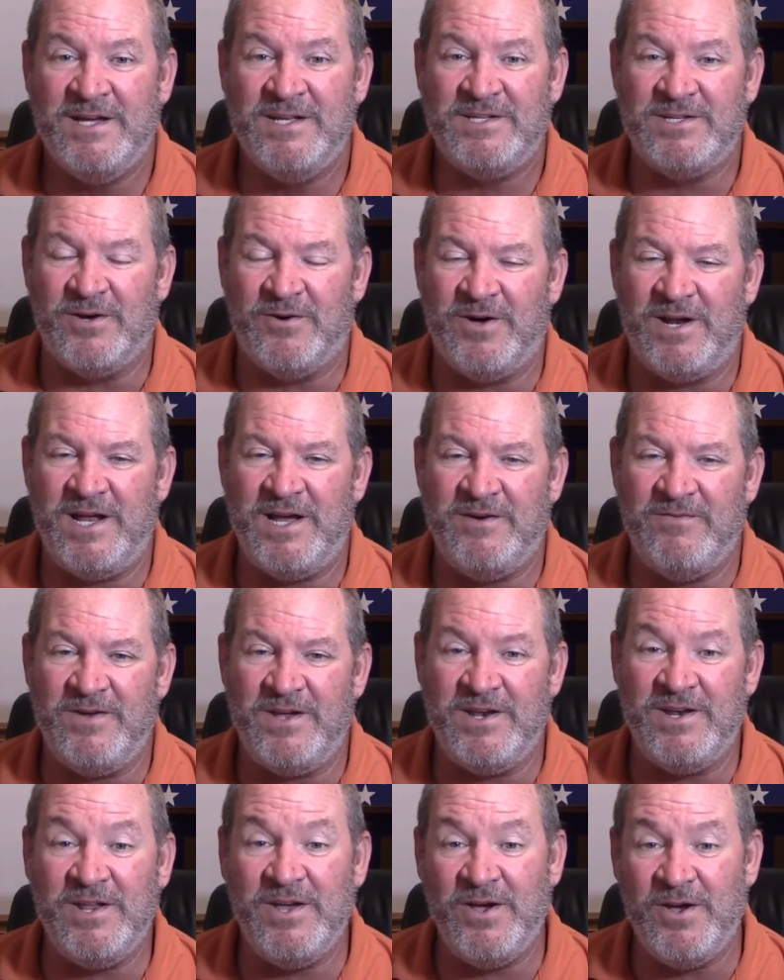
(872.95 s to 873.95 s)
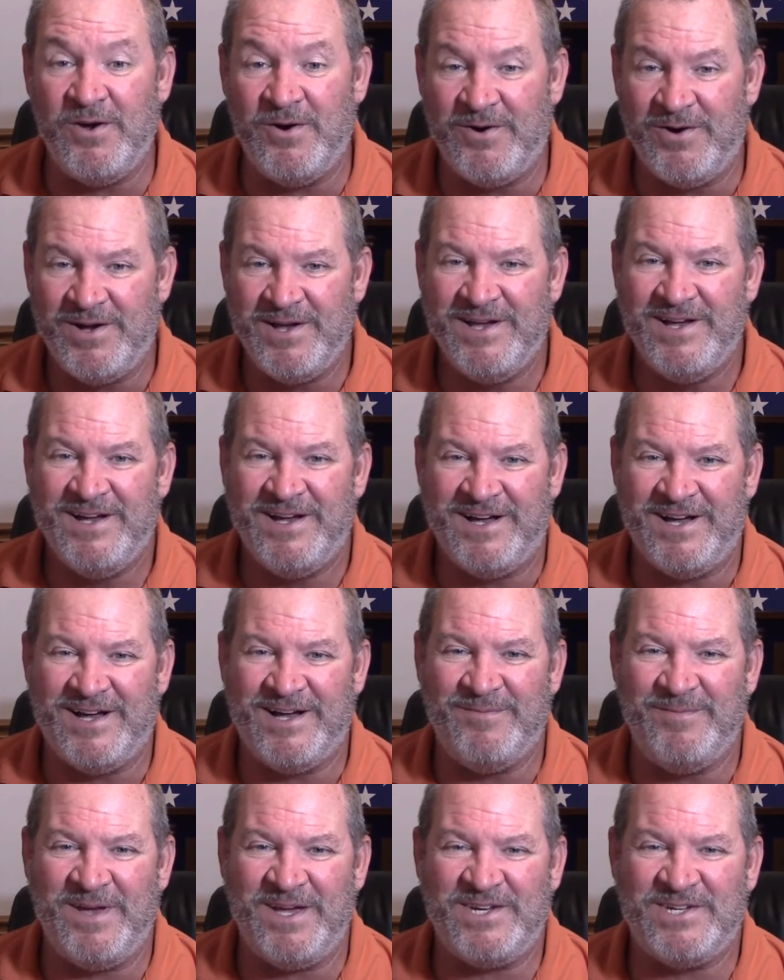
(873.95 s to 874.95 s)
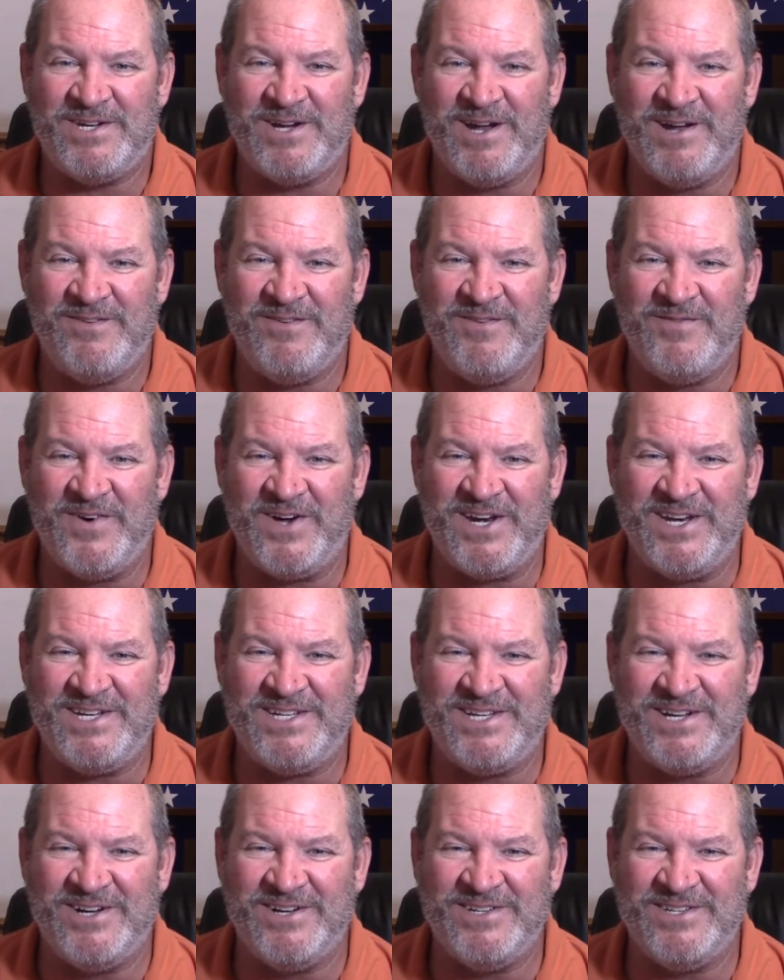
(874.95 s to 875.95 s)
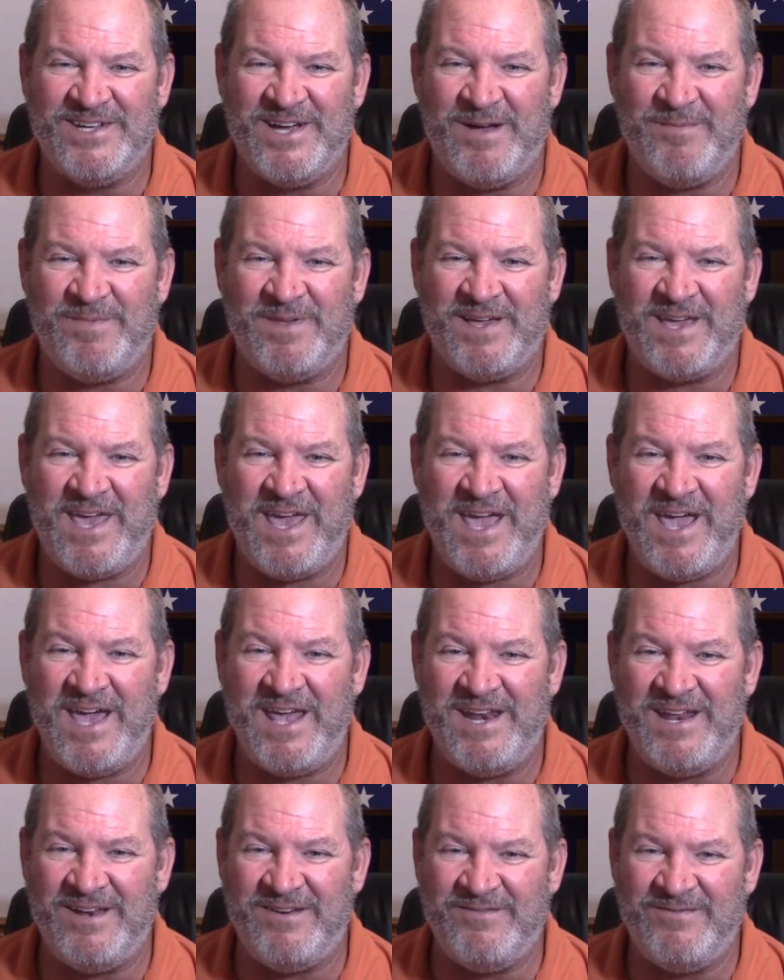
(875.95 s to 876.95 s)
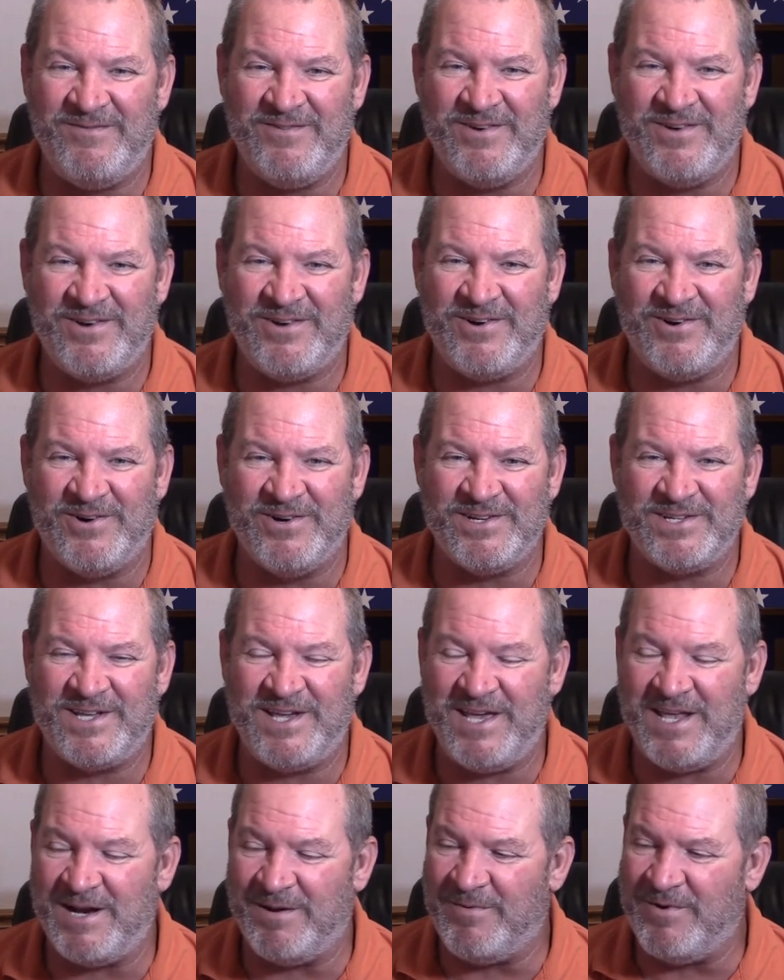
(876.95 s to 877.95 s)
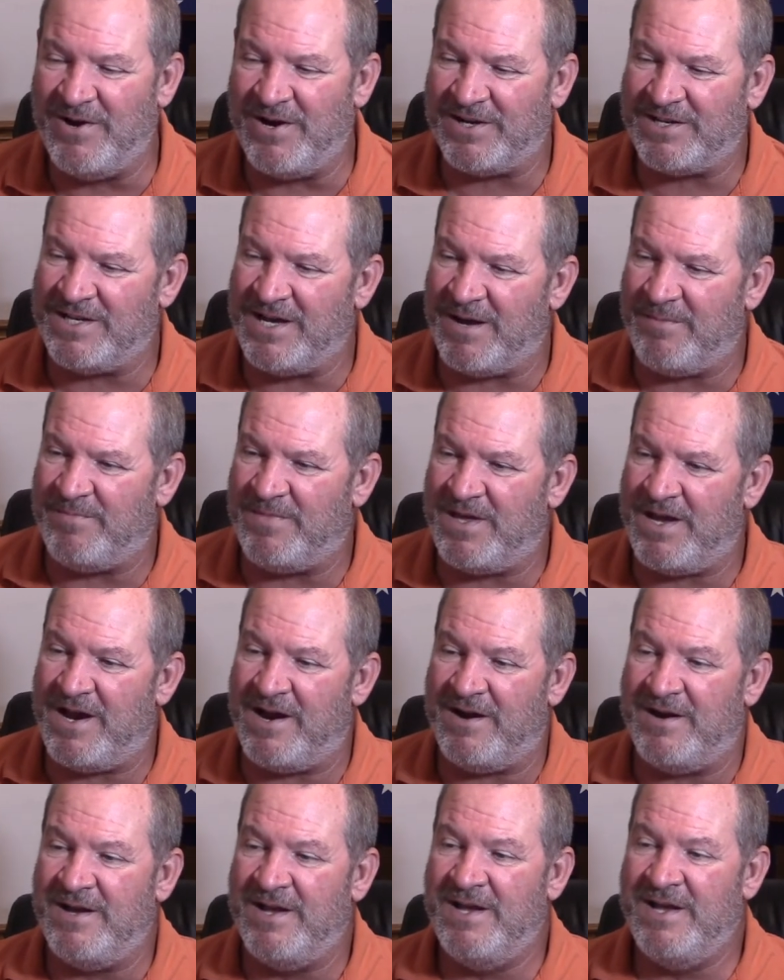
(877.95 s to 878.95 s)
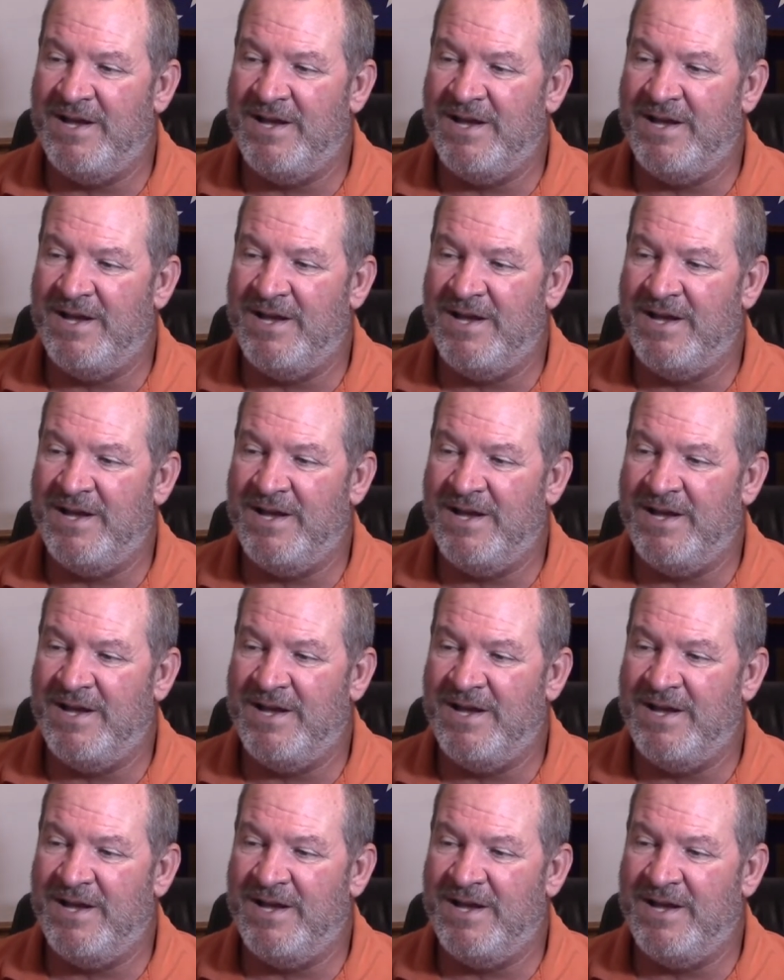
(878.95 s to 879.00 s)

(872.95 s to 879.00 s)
So whatever you do, uh, make sure everybody shows up that can, and we'll, of course, get them hooked up there.